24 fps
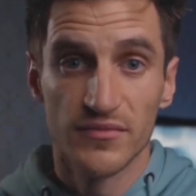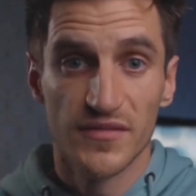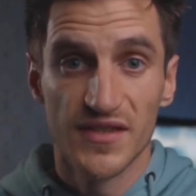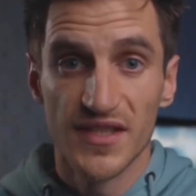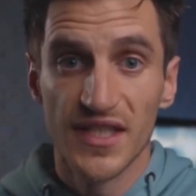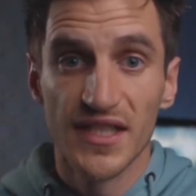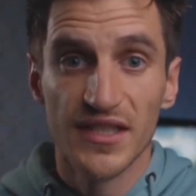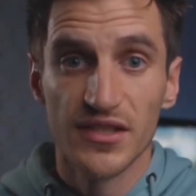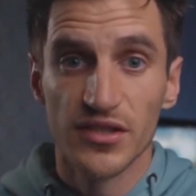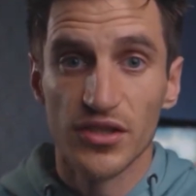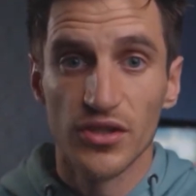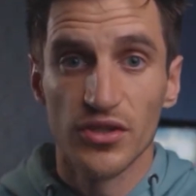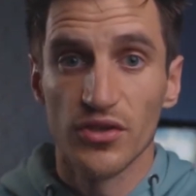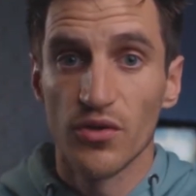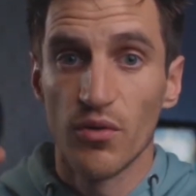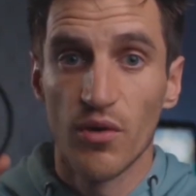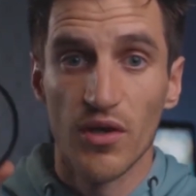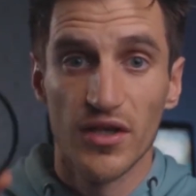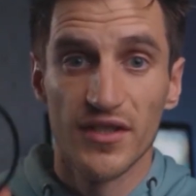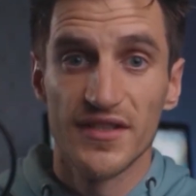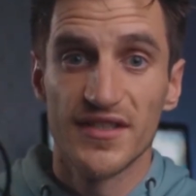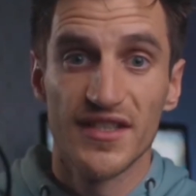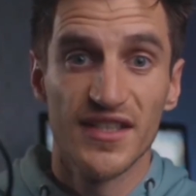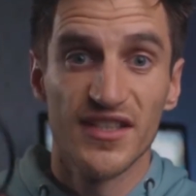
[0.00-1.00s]
Decent
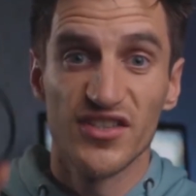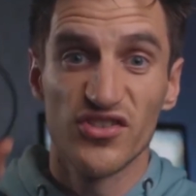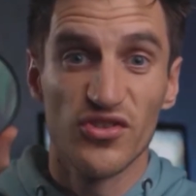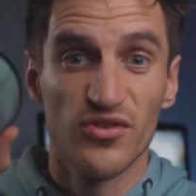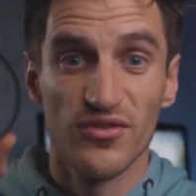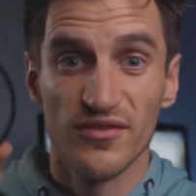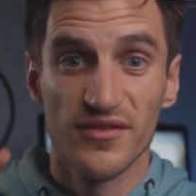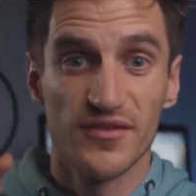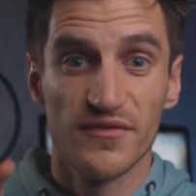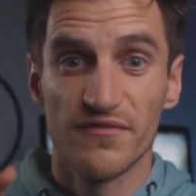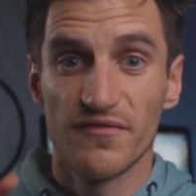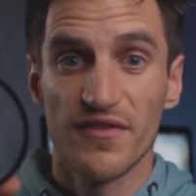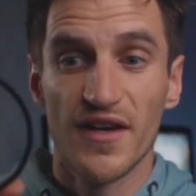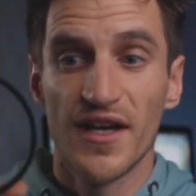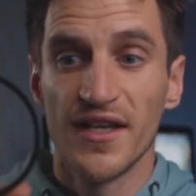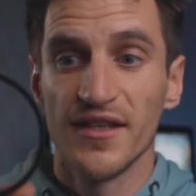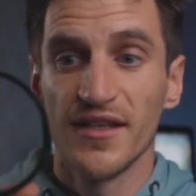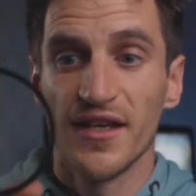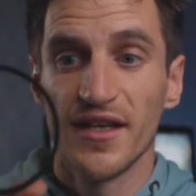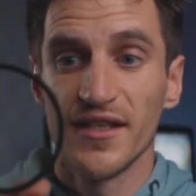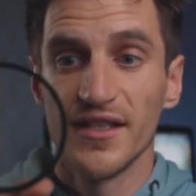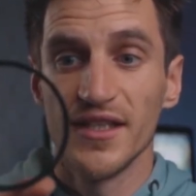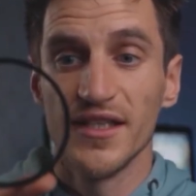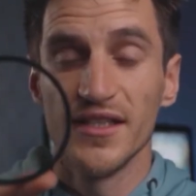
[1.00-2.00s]
quality, sort of fine
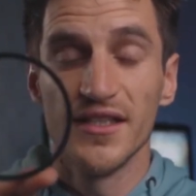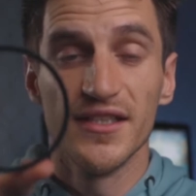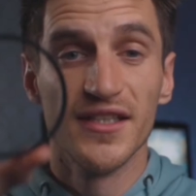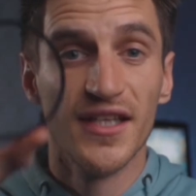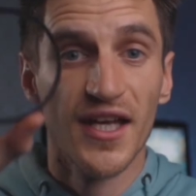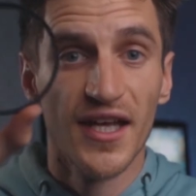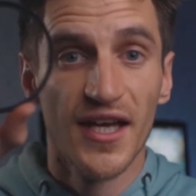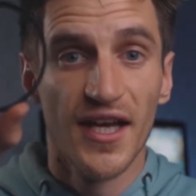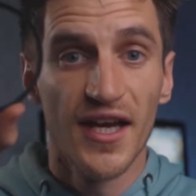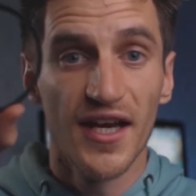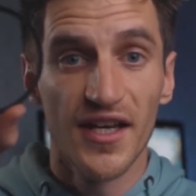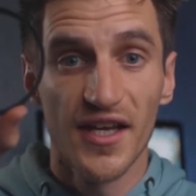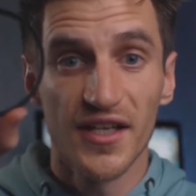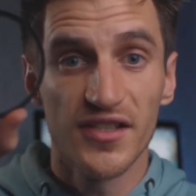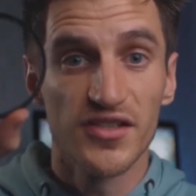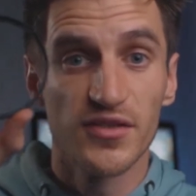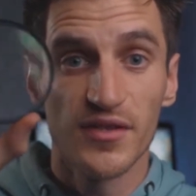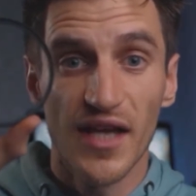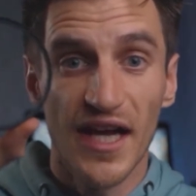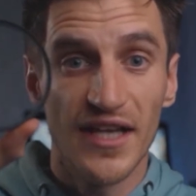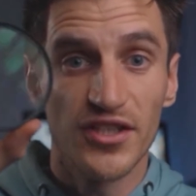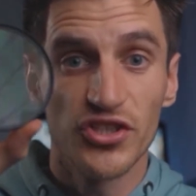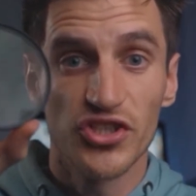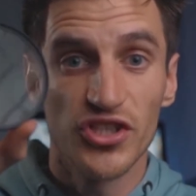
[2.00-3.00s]
that I needed. And I
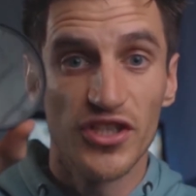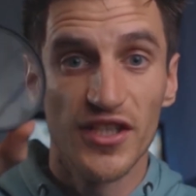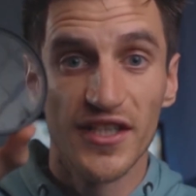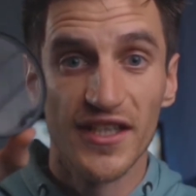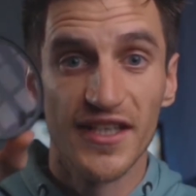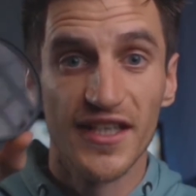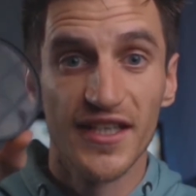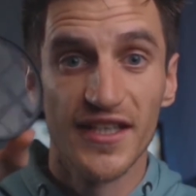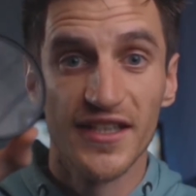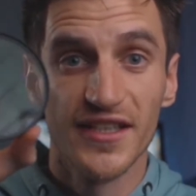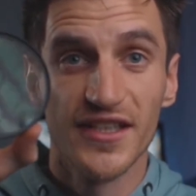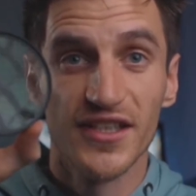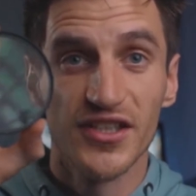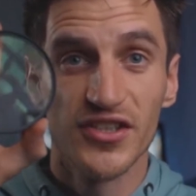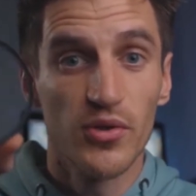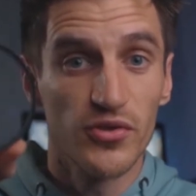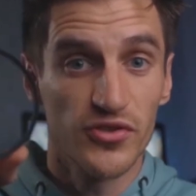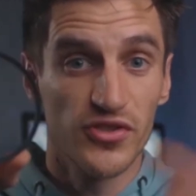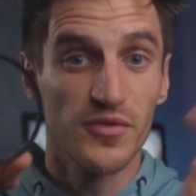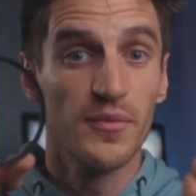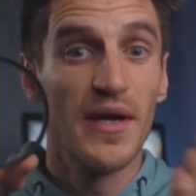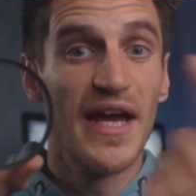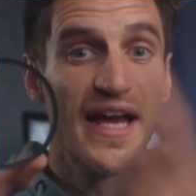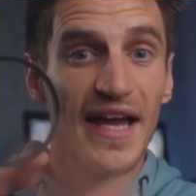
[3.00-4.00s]
actually put
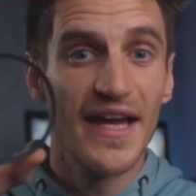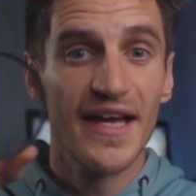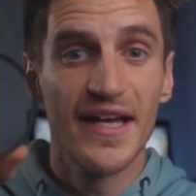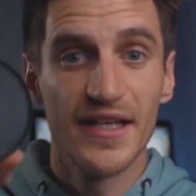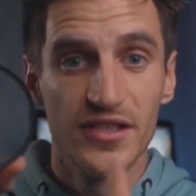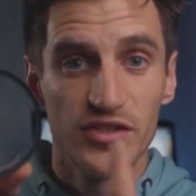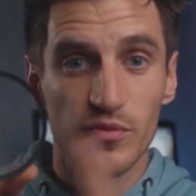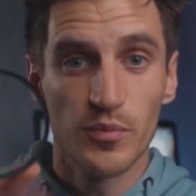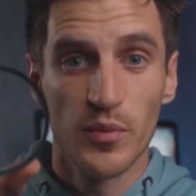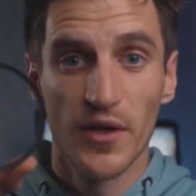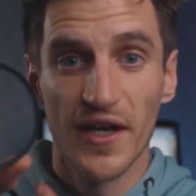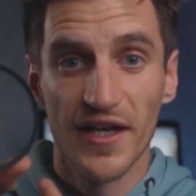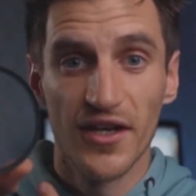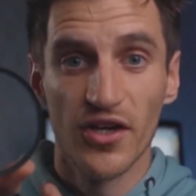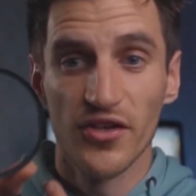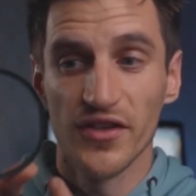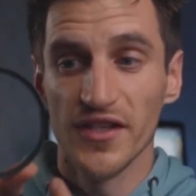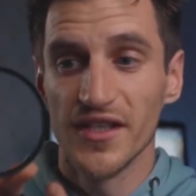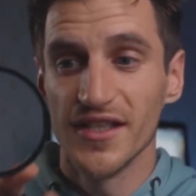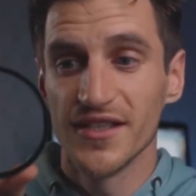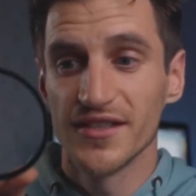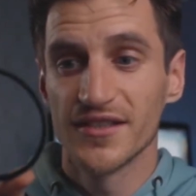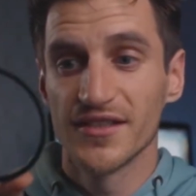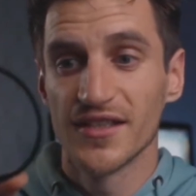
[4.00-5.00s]
some hairspray on
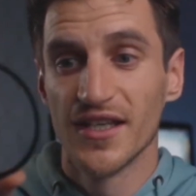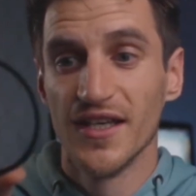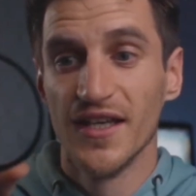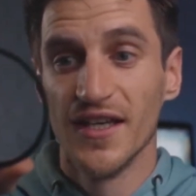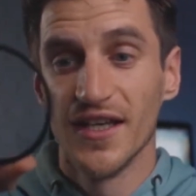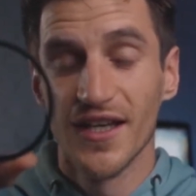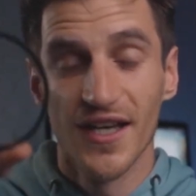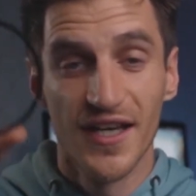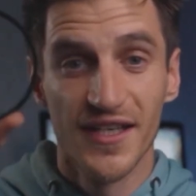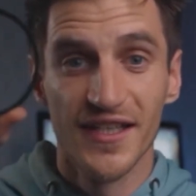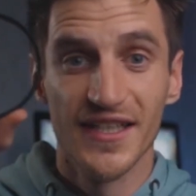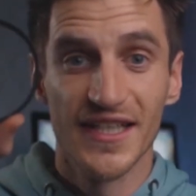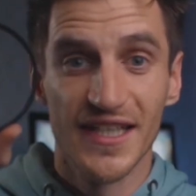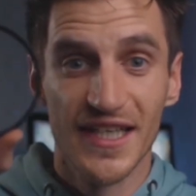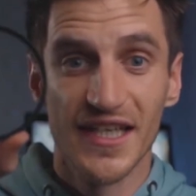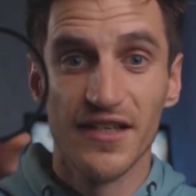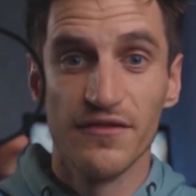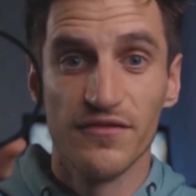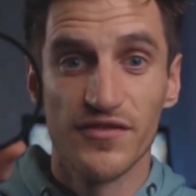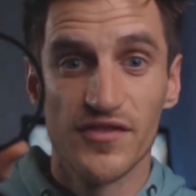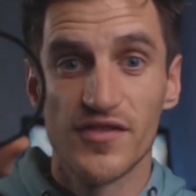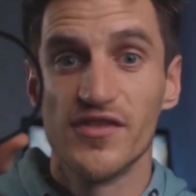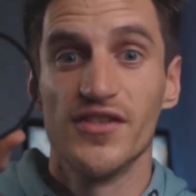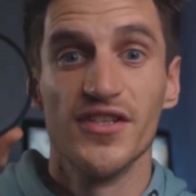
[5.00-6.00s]
this, and it
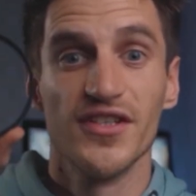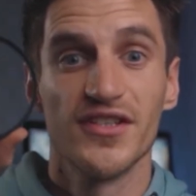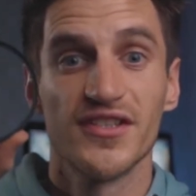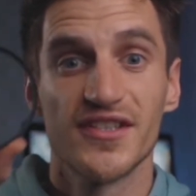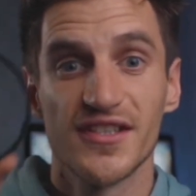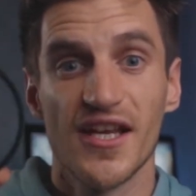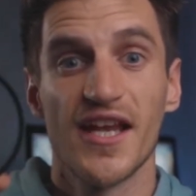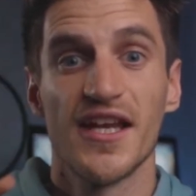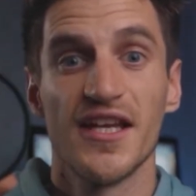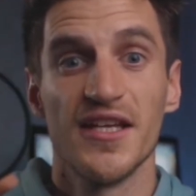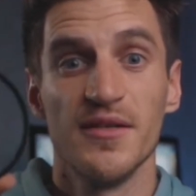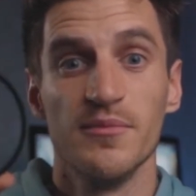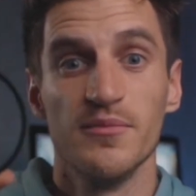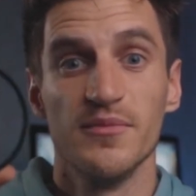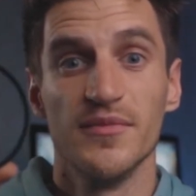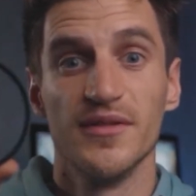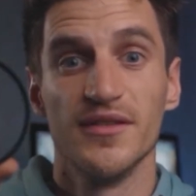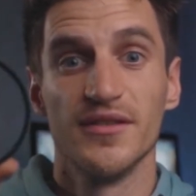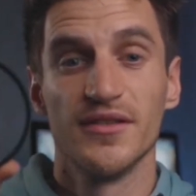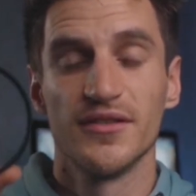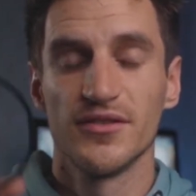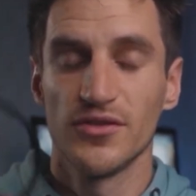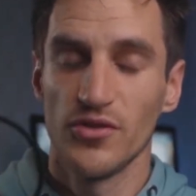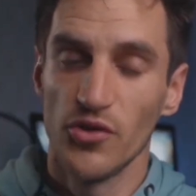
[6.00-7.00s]
gives the same
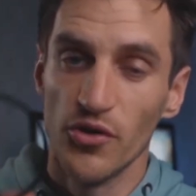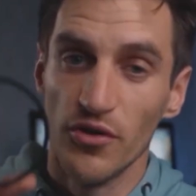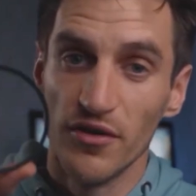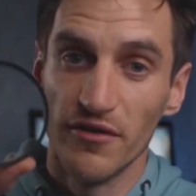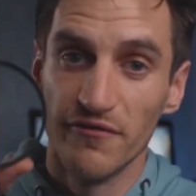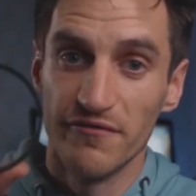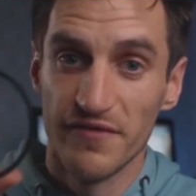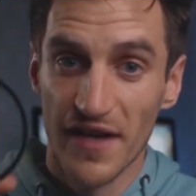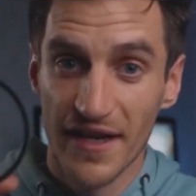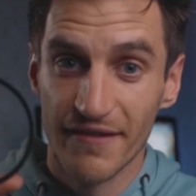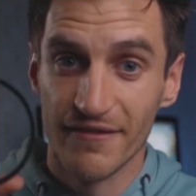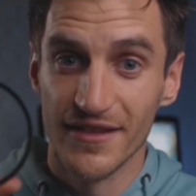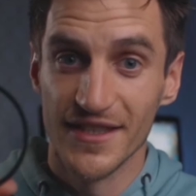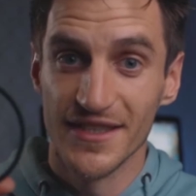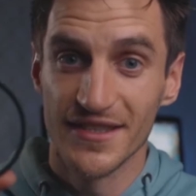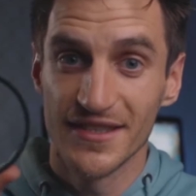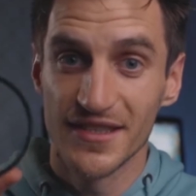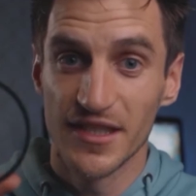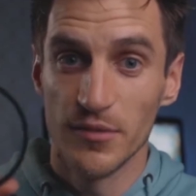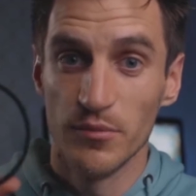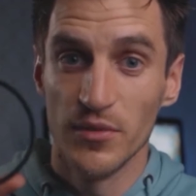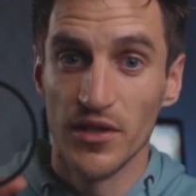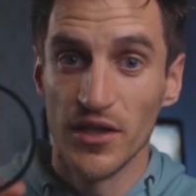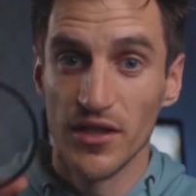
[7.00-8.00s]
or a very
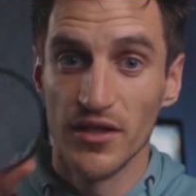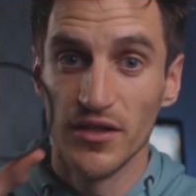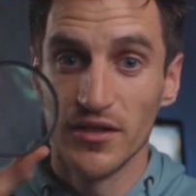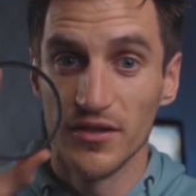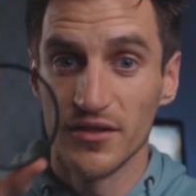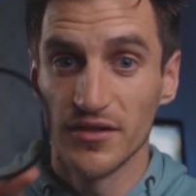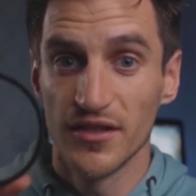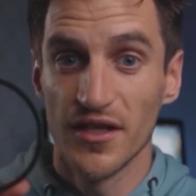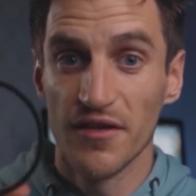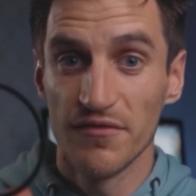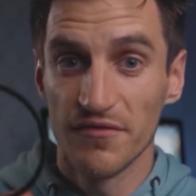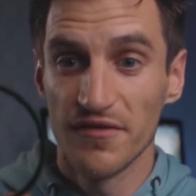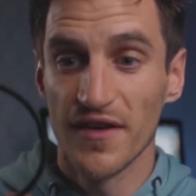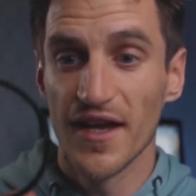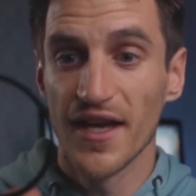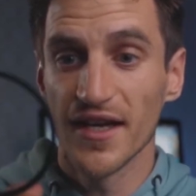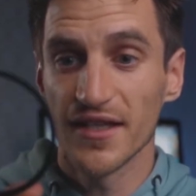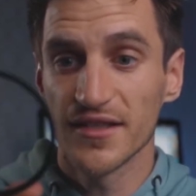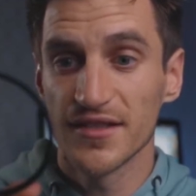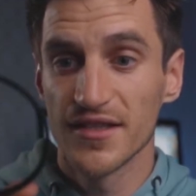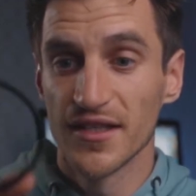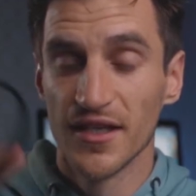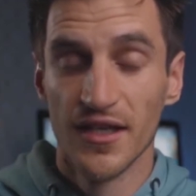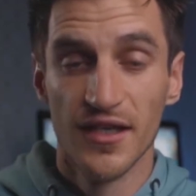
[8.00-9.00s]
similar
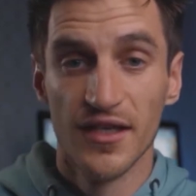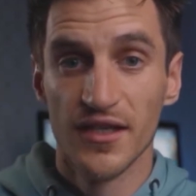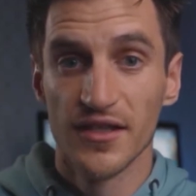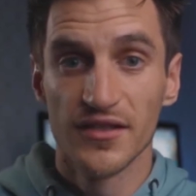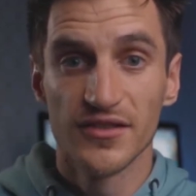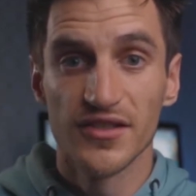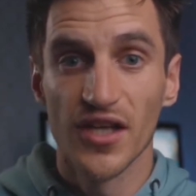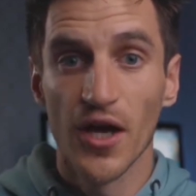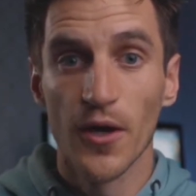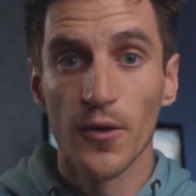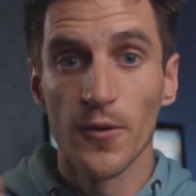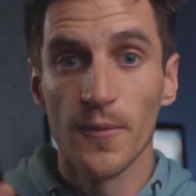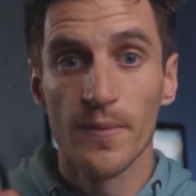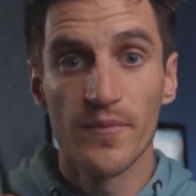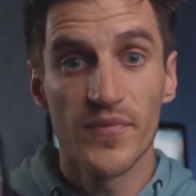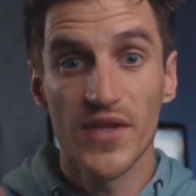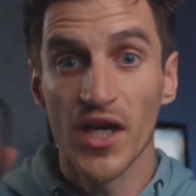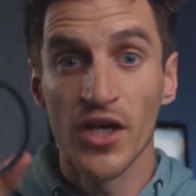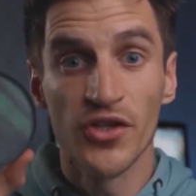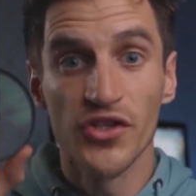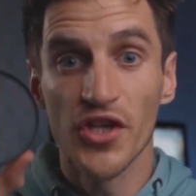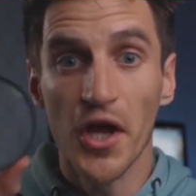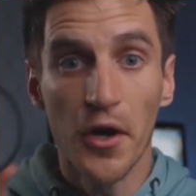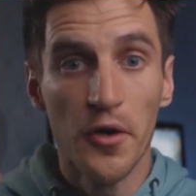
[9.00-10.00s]
effect. So,
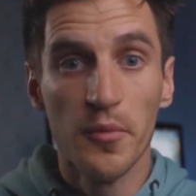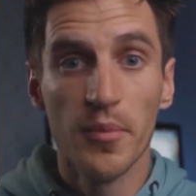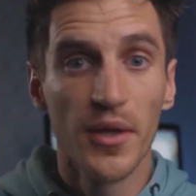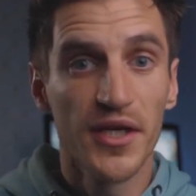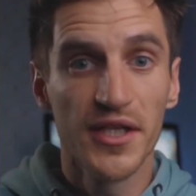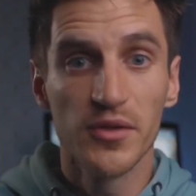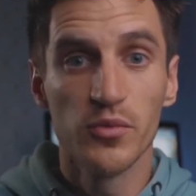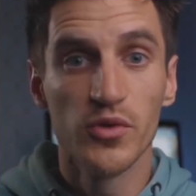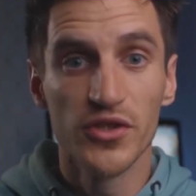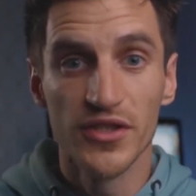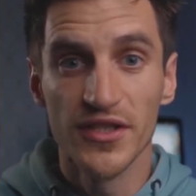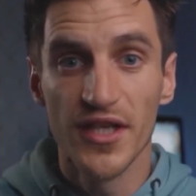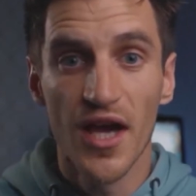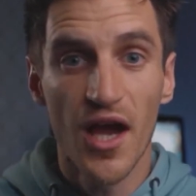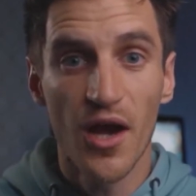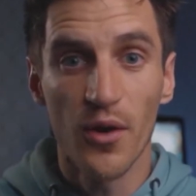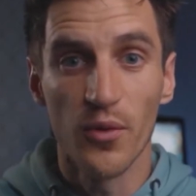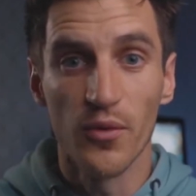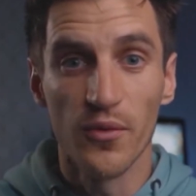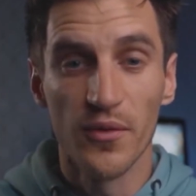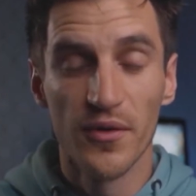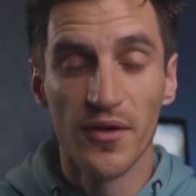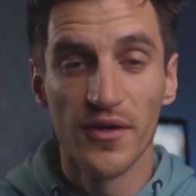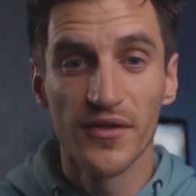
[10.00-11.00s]
and nobody would
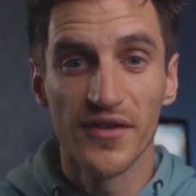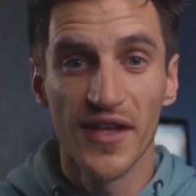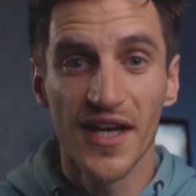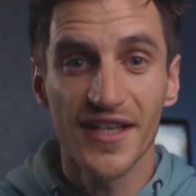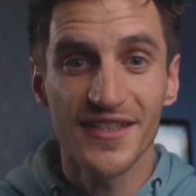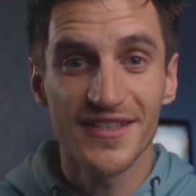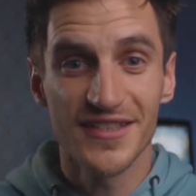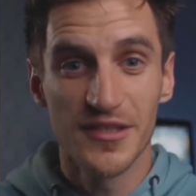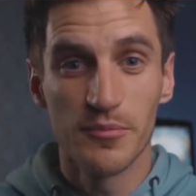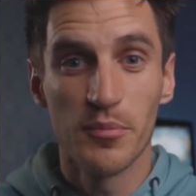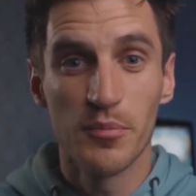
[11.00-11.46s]
know. That's the